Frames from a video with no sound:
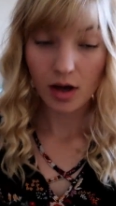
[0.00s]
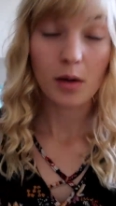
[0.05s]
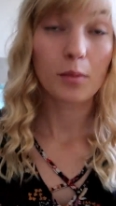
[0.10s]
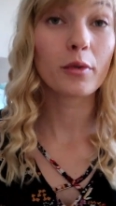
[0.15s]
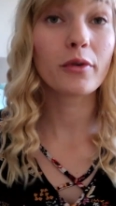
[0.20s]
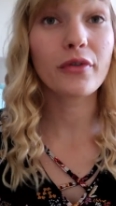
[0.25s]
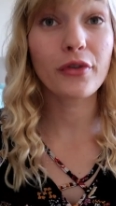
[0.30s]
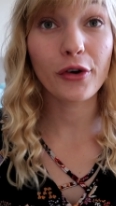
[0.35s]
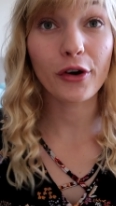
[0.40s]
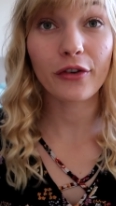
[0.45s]

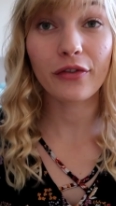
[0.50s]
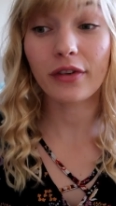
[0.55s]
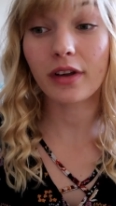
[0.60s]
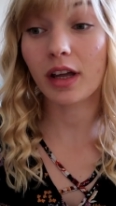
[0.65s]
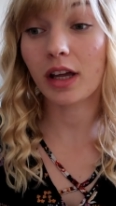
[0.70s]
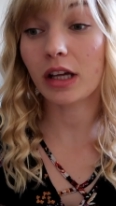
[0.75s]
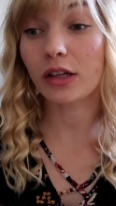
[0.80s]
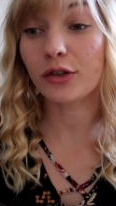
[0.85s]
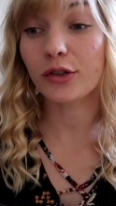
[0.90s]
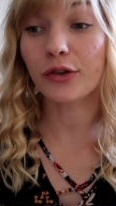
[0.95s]
Before I
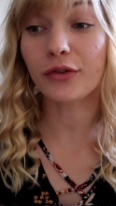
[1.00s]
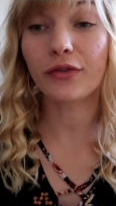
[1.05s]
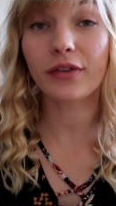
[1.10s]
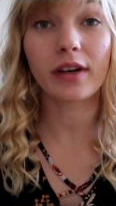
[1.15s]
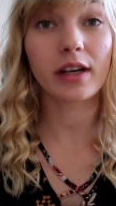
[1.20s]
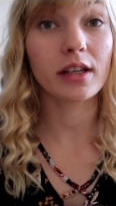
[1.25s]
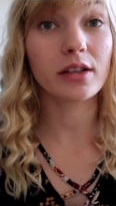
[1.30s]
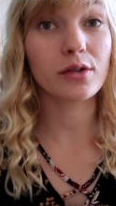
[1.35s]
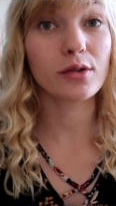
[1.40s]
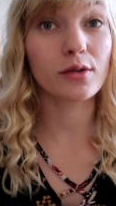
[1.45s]
forget, don't
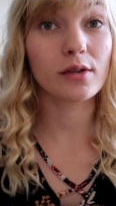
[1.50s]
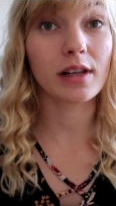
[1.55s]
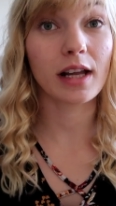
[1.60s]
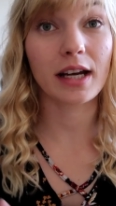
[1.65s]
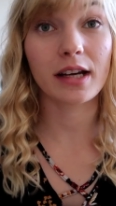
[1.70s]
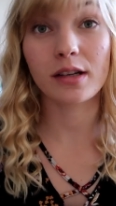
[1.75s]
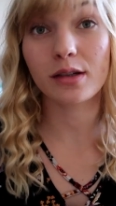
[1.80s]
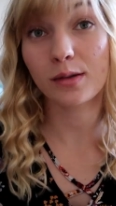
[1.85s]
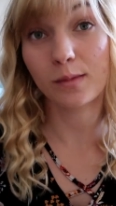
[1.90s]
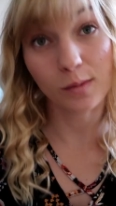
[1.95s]
forget to
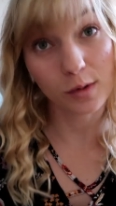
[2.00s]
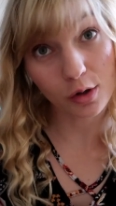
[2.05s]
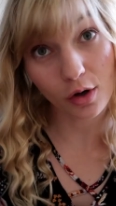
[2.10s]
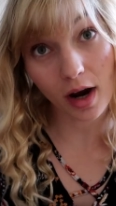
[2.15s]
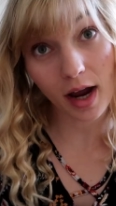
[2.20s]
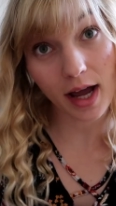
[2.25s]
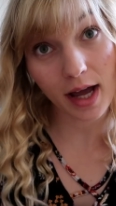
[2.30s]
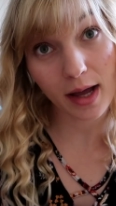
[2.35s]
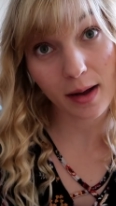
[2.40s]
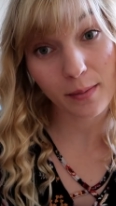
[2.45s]
like and
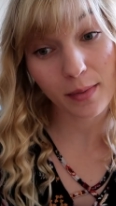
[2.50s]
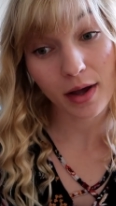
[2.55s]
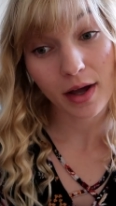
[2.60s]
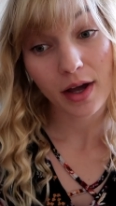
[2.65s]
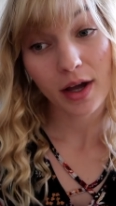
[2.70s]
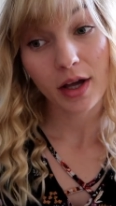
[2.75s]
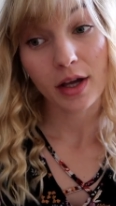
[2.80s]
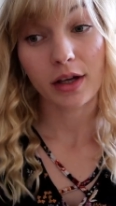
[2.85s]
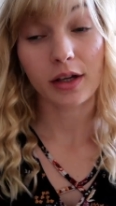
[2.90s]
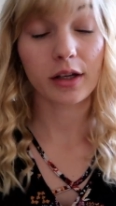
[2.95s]
subscribe
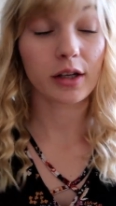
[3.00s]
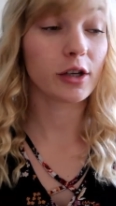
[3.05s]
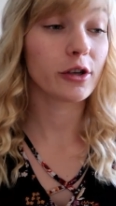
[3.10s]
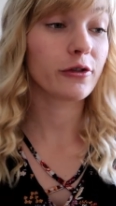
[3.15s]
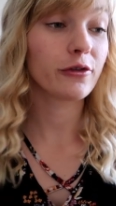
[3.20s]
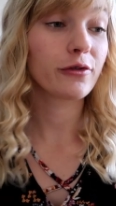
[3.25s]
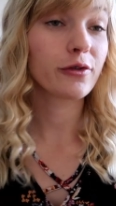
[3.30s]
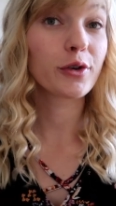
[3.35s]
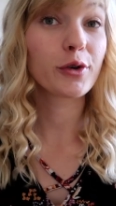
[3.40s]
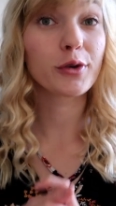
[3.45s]

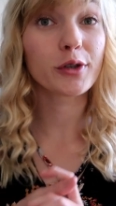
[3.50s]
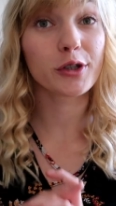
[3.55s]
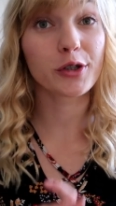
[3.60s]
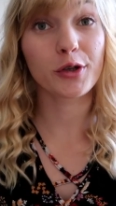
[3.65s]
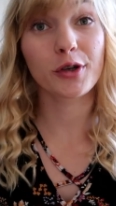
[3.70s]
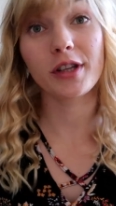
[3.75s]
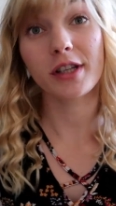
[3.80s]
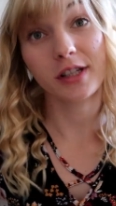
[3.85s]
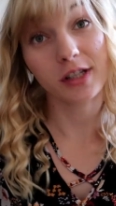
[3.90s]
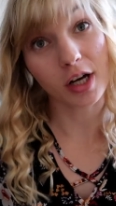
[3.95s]
if you
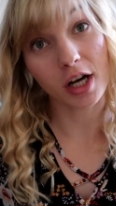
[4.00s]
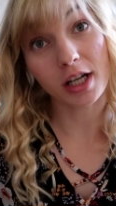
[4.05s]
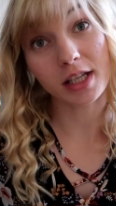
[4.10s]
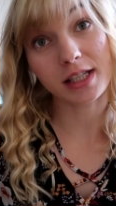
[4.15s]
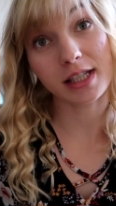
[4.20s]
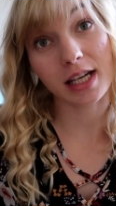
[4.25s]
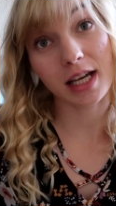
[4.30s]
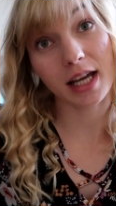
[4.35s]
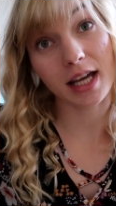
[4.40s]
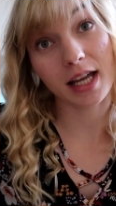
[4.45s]
enjoy this
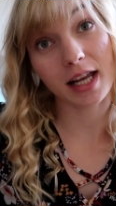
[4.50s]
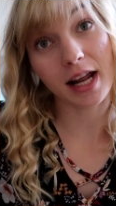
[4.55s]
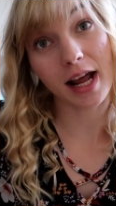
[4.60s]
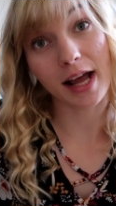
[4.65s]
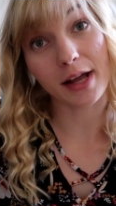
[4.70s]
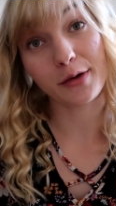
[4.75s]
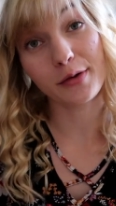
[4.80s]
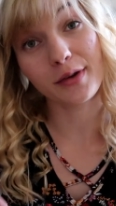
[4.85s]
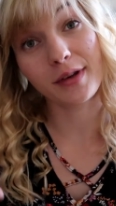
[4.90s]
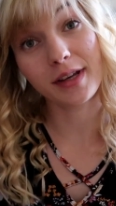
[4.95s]
content
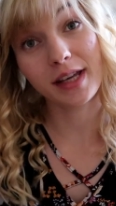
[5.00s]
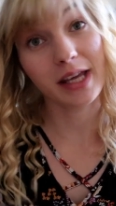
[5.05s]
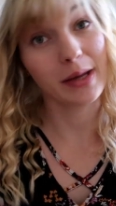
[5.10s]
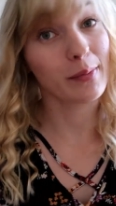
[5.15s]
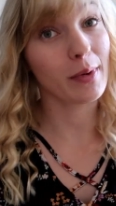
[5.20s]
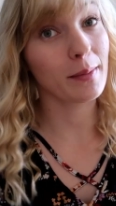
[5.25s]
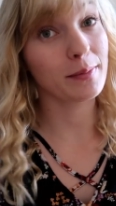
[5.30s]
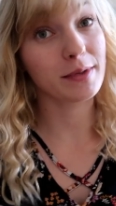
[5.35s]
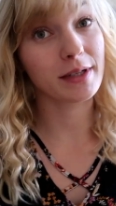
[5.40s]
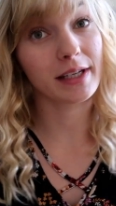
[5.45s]
and you can
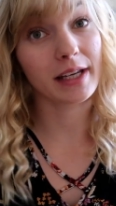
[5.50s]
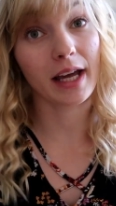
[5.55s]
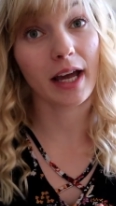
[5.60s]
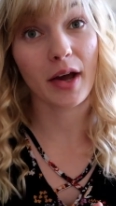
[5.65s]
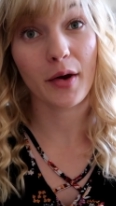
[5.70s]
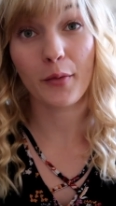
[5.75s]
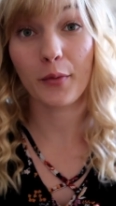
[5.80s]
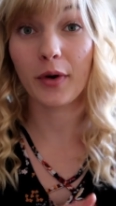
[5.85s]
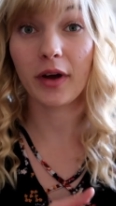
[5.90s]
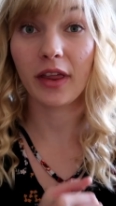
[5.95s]
keep up to
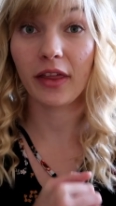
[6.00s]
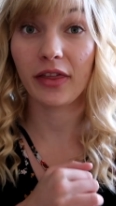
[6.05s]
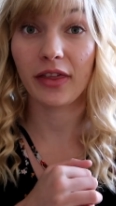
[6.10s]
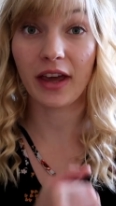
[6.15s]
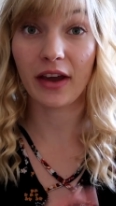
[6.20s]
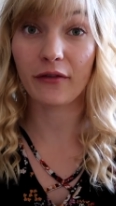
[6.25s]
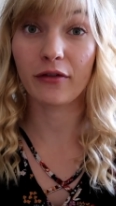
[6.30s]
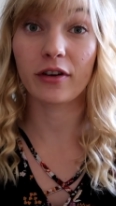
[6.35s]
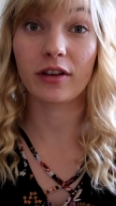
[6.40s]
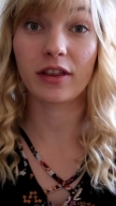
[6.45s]
date with
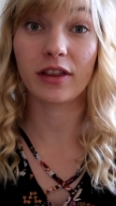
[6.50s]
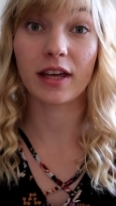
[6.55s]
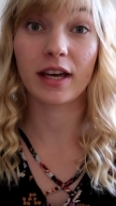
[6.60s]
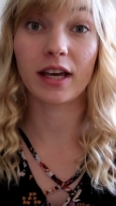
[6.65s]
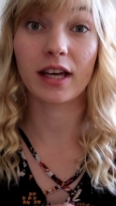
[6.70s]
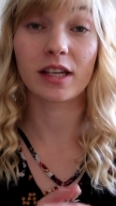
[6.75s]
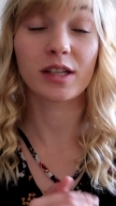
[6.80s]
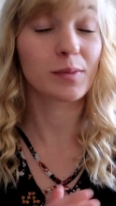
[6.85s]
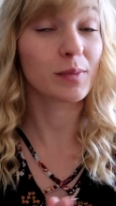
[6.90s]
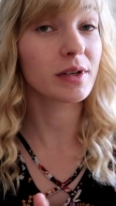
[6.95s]

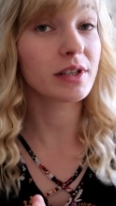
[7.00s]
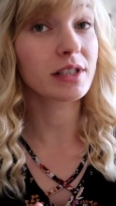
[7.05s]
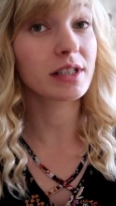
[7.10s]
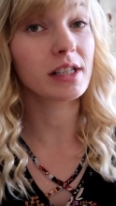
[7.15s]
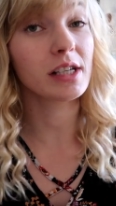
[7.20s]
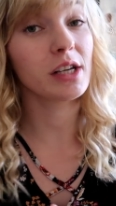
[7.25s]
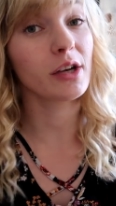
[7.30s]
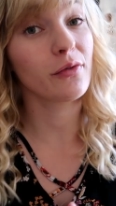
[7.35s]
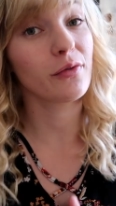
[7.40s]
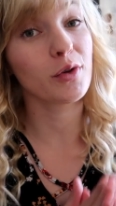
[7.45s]
everything,
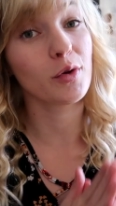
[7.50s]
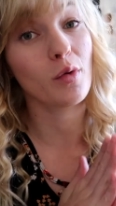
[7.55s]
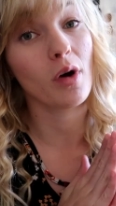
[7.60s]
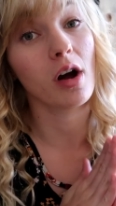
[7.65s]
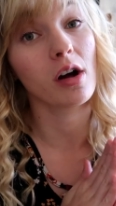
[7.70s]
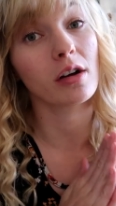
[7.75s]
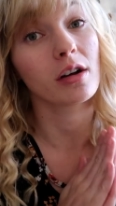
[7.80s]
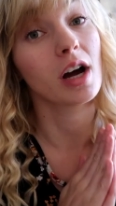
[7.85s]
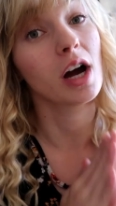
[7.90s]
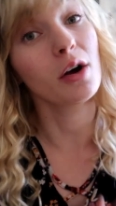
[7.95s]
especially if you
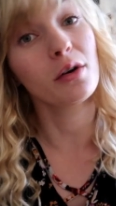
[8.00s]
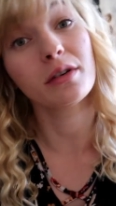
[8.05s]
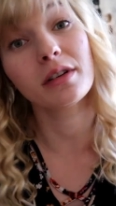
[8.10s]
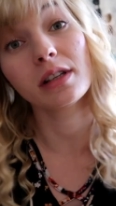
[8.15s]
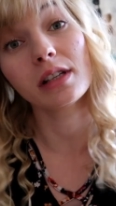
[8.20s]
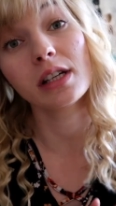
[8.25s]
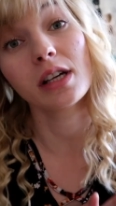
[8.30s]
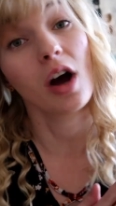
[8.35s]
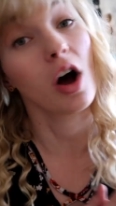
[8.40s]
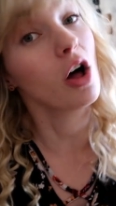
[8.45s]
are
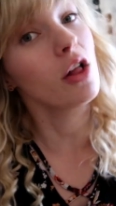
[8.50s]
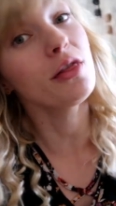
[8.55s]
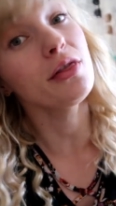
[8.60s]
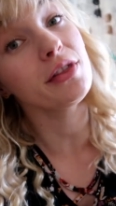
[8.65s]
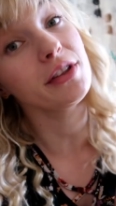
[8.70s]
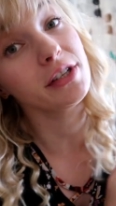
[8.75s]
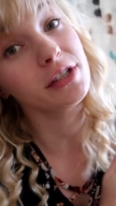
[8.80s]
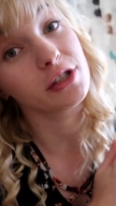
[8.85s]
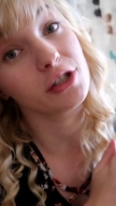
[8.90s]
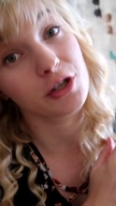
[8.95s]
currently on
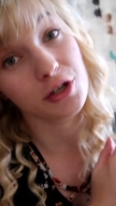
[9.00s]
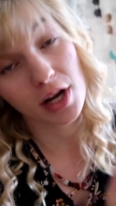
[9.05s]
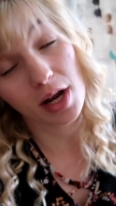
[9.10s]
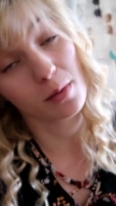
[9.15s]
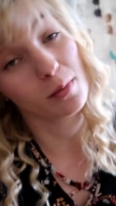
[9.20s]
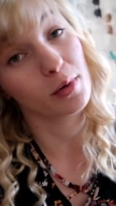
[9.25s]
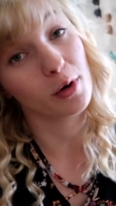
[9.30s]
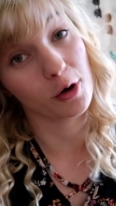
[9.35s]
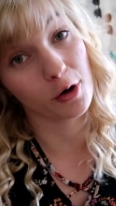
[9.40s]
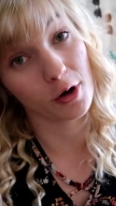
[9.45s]
the
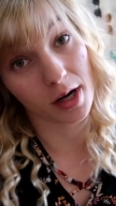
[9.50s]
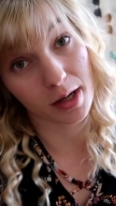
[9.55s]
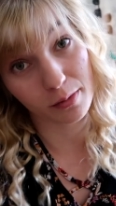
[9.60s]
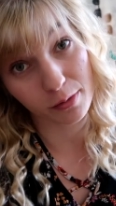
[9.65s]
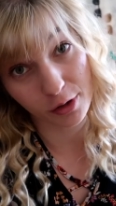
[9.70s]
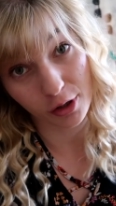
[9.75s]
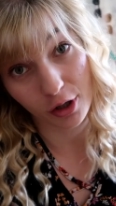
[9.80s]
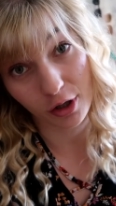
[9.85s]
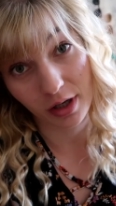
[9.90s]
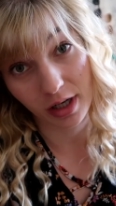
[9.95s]
JET program
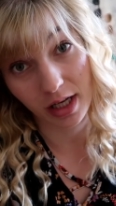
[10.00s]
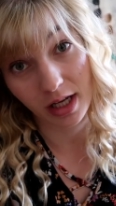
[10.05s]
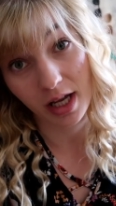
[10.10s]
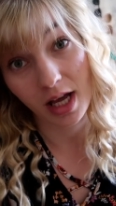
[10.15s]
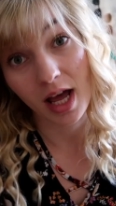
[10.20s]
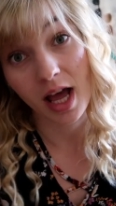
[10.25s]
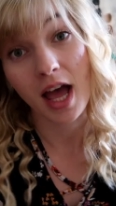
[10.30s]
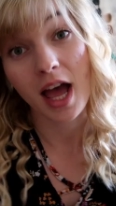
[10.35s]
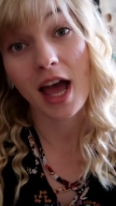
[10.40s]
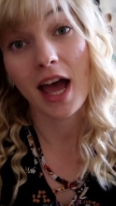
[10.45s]
journey
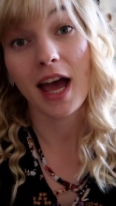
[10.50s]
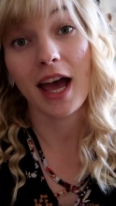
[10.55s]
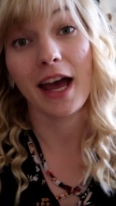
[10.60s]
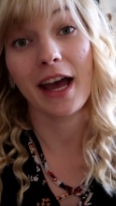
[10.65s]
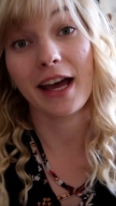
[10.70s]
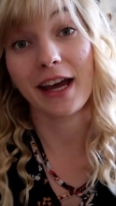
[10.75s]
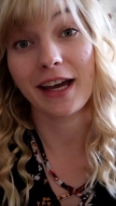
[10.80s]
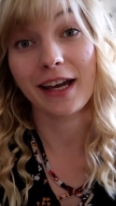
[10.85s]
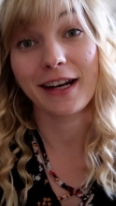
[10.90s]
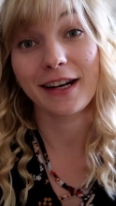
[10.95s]

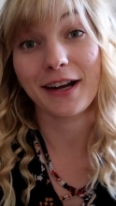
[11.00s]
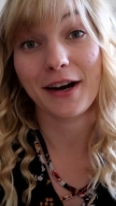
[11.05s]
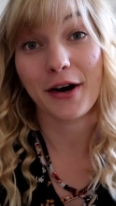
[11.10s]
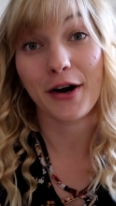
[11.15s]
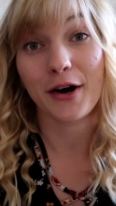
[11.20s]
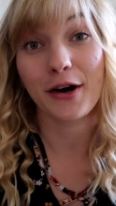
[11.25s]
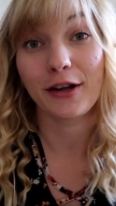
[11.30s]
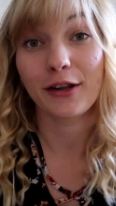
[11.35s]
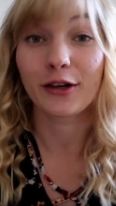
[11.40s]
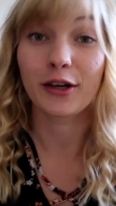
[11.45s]
and
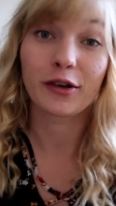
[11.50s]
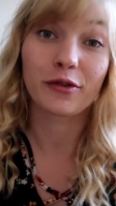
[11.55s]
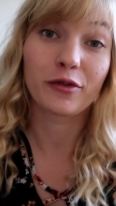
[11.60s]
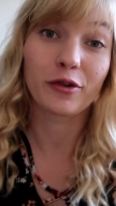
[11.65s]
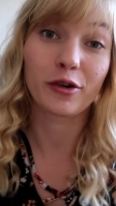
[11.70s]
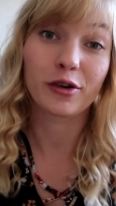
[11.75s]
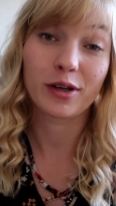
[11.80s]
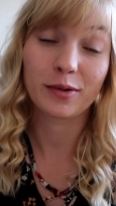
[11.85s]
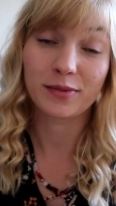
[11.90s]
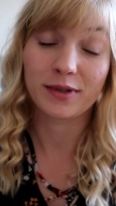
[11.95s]
are looking
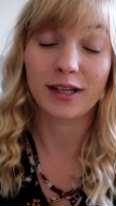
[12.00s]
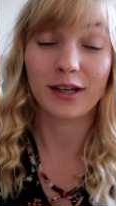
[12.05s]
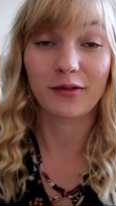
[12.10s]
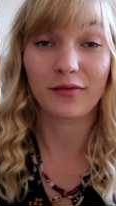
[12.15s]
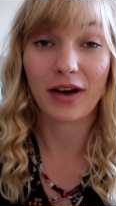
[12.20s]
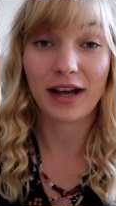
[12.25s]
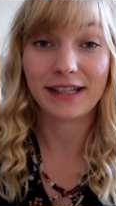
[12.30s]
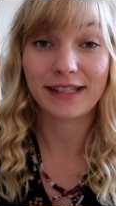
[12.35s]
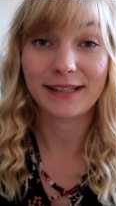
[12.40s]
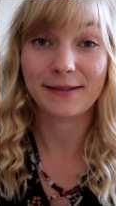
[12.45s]
for tips and advice.